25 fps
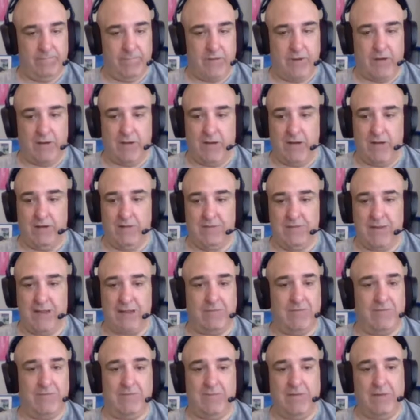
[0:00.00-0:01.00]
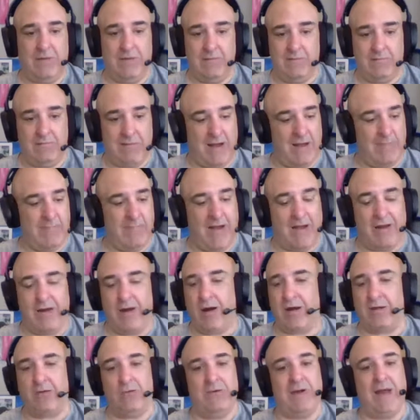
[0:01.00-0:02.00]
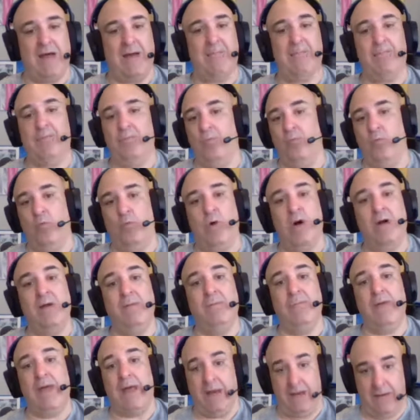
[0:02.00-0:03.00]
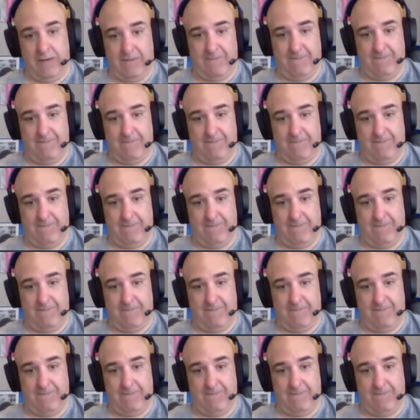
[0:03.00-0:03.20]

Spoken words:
All right, I'm not arguing that one bit.